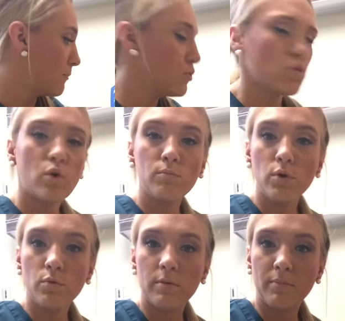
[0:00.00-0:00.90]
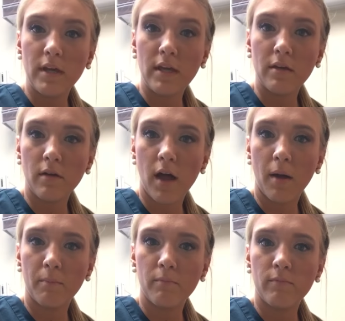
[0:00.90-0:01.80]
Normal would be
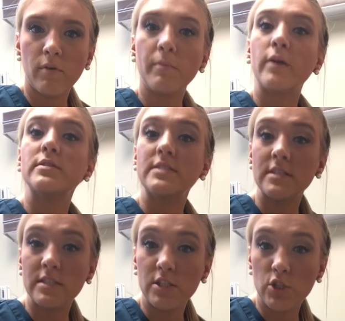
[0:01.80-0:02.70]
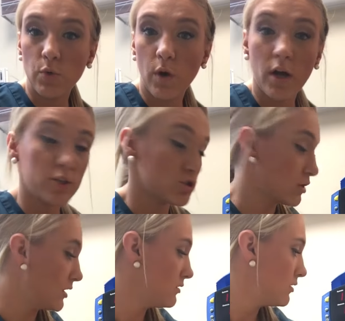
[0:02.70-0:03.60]
from about 60 to
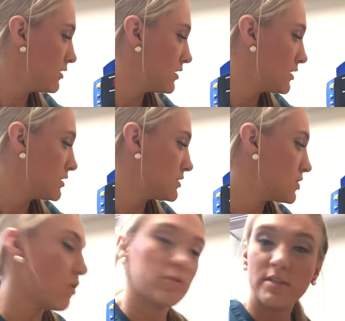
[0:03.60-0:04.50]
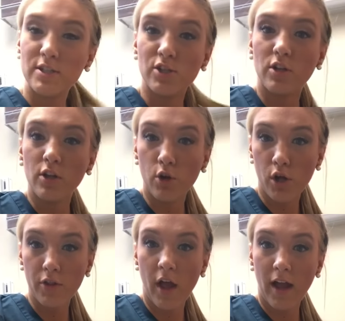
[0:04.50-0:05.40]
100, so it's still a little
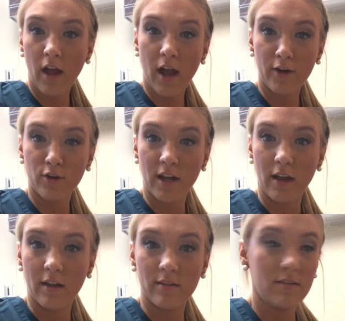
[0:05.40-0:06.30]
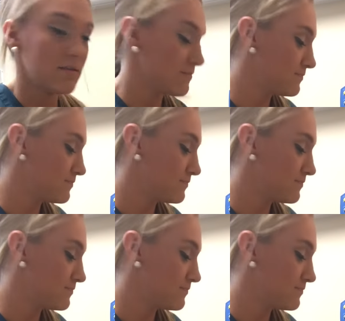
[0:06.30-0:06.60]
on the higher end.